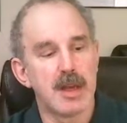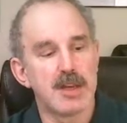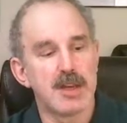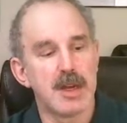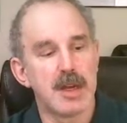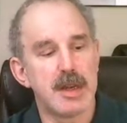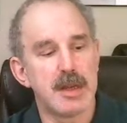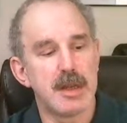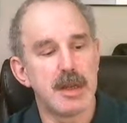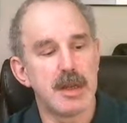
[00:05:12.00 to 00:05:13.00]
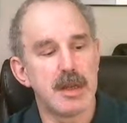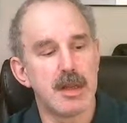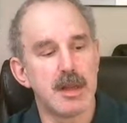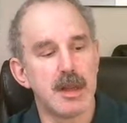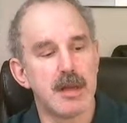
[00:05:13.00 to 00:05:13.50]
sheet
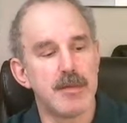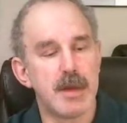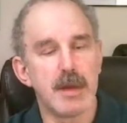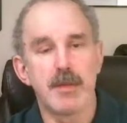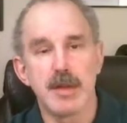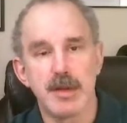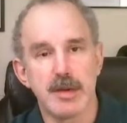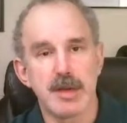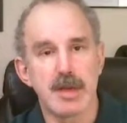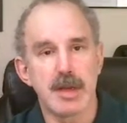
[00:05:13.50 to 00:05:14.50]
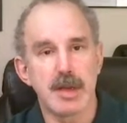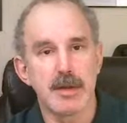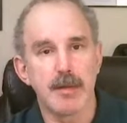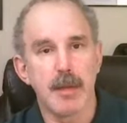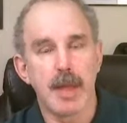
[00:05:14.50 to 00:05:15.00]
that I'll read to you in a
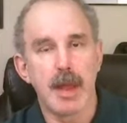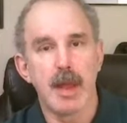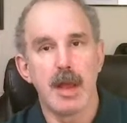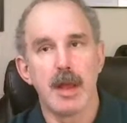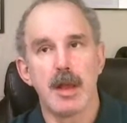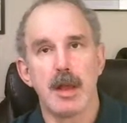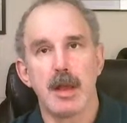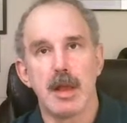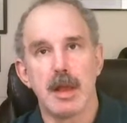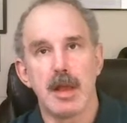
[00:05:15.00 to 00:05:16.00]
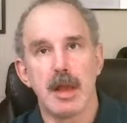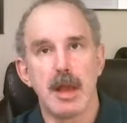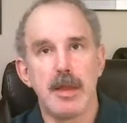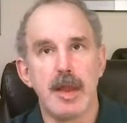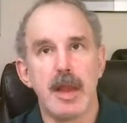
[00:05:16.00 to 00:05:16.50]
second.
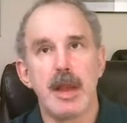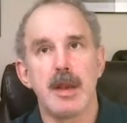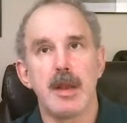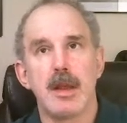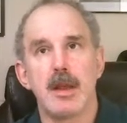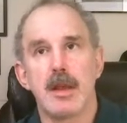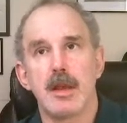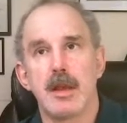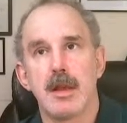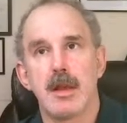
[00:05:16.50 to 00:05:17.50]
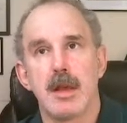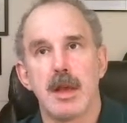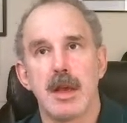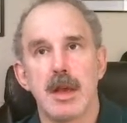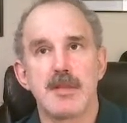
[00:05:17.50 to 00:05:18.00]
And then
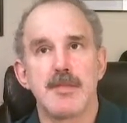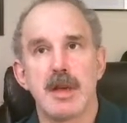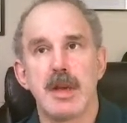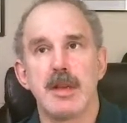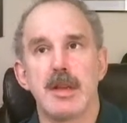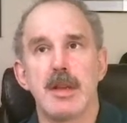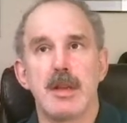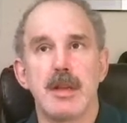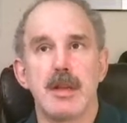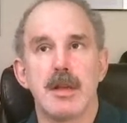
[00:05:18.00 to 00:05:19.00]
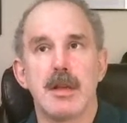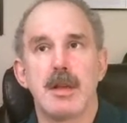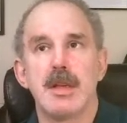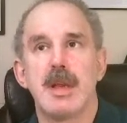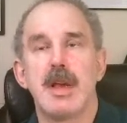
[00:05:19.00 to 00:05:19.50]
I explain
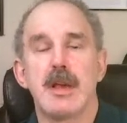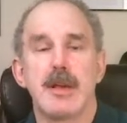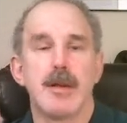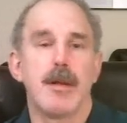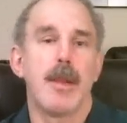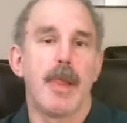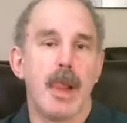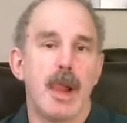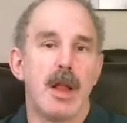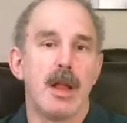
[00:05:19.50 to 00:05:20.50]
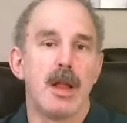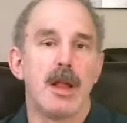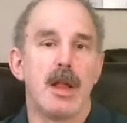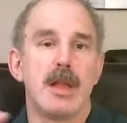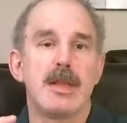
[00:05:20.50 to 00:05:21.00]
a tank
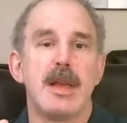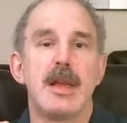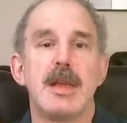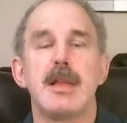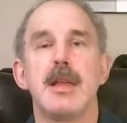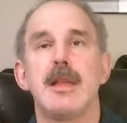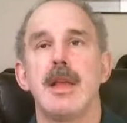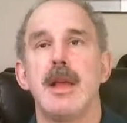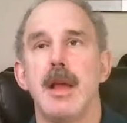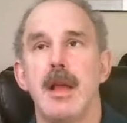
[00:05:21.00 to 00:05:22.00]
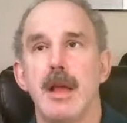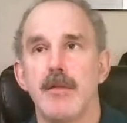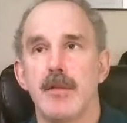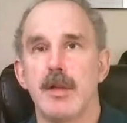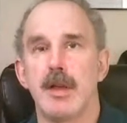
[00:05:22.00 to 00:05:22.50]
that they
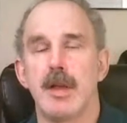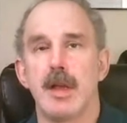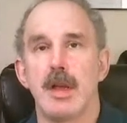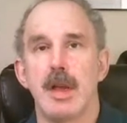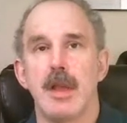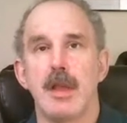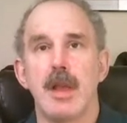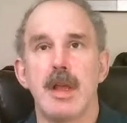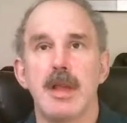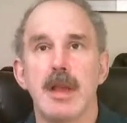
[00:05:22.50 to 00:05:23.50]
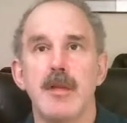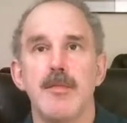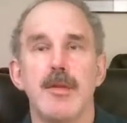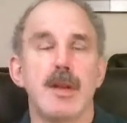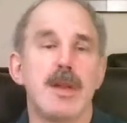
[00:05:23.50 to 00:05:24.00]
have, that they
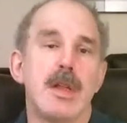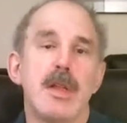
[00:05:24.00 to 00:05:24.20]
can put